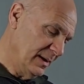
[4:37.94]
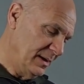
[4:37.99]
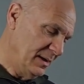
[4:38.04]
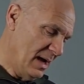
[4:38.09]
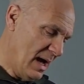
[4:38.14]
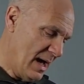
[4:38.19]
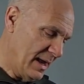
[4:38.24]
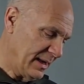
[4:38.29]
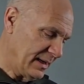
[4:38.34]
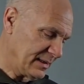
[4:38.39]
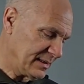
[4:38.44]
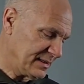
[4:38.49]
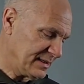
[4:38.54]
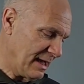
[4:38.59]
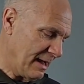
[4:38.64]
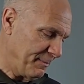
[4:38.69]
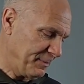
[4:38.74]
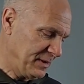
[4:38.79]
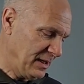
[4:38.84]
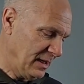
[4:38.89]
not
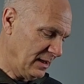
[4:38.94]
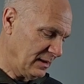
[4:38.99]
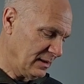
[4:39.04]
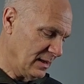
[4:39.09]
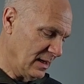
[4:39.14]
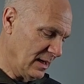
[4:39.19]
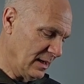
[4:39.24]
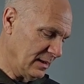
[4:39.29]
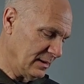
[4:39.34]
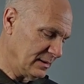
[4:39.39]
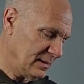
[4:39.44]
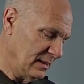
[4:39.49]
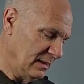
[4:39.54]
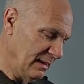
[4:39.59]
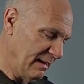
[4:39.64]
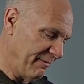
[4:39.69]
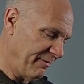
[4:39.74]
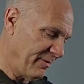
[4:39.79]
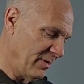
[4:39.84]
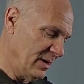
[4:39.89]
accepting uh,
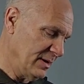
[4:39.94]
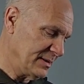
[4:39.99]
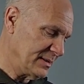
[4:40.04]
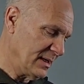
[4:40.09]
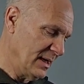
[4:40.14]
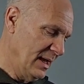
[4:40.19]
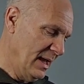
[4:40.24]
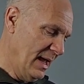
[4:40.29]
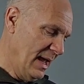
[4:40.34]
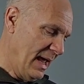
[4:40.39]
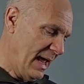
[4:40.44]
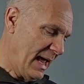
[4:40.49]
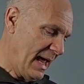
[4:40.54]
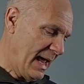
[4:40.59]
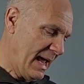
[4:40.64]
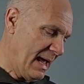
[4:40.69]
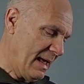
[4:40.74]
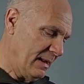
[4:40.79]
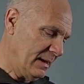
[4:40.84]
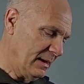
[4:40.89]
deliverance,
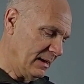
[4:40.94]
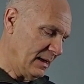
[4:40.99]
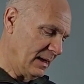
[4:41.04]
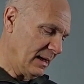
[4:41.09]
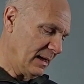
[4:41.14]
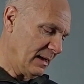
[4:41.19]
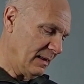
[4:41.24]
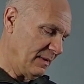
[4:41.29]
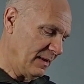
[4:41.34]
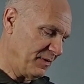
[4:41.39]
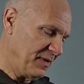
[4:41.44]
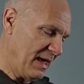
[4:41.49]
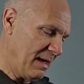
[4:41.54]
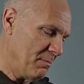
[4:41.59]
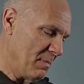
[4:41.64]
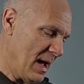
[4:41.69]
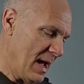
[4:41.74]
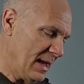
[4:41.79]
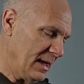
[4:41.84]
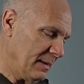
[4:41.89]
and uh, that they
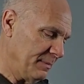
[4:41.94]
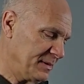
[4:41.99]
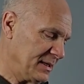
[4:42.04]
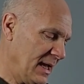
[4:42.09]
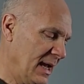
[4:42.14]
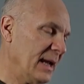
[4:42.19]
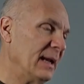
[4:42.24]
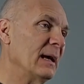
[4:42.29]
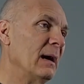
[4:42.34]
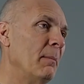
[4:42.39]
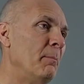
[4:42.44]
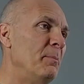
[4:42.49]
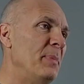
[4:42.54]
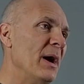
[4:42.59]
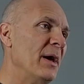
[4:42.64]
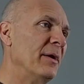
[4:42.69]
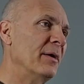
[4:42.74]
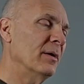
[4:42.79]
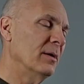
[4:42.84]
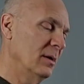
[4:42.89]
might obtain a
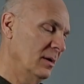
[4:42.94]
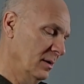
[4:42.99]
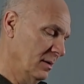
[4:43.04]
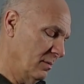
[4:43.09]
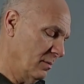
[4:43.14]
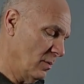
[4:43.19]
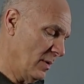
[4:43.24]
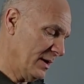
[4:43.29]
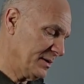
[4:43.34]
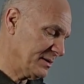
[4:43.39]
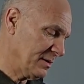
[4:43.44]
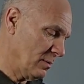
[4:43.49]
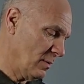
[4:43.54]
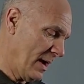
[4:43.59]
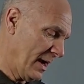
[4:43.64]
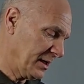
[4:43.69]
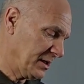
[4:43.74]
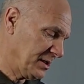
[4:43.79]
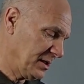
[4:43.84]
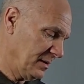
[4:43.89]
better
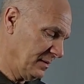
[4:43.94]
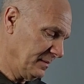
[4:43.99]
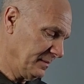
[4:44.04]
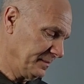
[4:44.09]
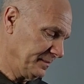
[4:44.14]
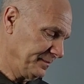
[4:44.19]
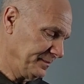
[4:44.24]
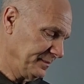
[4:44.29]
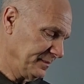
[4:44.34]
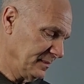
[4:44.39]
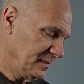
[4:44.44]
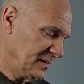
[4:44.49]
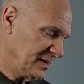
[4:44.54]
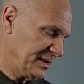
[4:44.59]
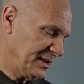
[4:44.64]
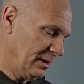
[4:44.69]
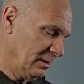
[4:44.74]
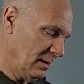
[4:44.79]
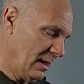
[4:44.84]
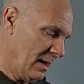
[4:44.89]
resurrection.
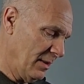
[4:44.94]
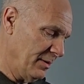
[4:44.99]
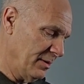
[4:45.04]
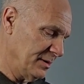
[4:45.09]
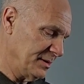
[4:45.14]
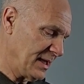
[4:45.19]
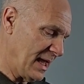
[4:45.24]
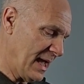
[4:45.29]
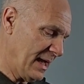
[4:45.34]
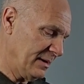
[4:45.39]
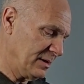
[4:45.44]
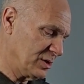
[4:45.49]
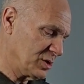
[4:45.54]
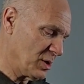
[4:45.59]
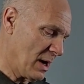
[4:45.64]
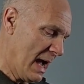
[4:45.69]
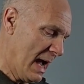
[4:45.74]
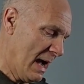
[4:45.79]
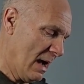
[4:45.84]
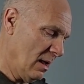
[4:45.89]
Still others had
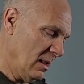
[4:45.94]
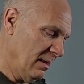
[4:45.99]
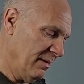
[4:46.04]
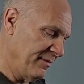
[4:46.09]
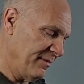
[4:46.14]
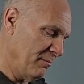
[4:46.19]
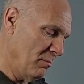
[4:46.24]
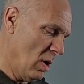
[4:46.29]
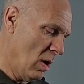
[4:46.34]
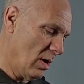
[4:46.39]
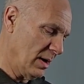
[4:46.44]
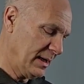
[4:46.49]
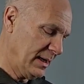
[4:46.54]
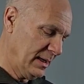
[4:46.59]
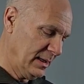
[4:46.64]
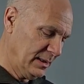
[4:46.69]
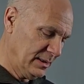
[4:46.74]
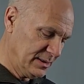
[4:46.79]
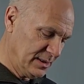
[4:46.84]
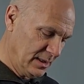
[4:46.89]
trial of
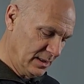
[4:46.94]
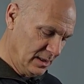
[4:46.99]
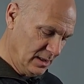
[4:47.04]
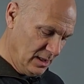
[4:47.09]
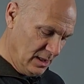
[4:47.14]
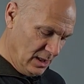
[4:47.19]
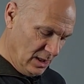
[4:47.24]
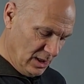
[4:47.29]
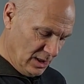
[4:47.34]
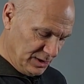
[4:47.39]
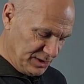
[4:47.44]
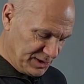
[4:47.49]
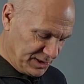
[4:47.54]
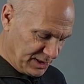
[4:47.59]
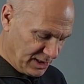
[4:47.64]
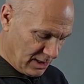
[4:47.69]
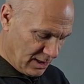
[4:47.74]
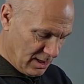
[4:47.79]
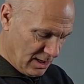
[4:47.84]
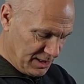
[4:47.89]
mockings and
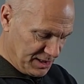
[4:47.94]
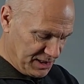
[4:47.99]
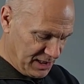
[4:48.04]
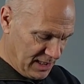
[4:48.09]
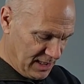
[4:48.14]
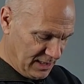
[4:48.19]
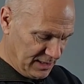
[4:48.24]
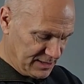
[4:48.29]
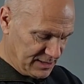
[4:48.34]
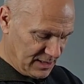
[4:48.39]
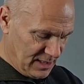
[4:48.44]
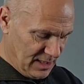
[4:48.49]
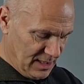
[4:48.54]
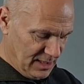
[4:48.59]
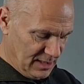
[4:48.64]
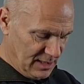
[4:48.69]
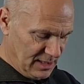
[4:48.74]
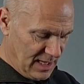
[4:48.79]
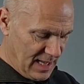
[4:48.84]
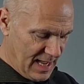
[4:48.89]
scourgings,
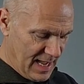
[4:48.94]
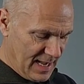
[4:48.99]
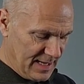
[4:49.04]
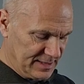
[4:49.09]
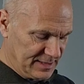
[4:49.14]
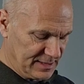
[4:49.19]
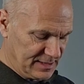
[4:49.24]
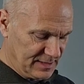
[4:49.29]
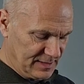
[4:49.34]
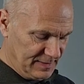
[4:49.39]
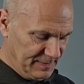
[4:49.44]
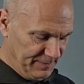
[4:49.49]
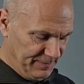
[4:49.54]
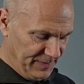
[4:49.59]
yes,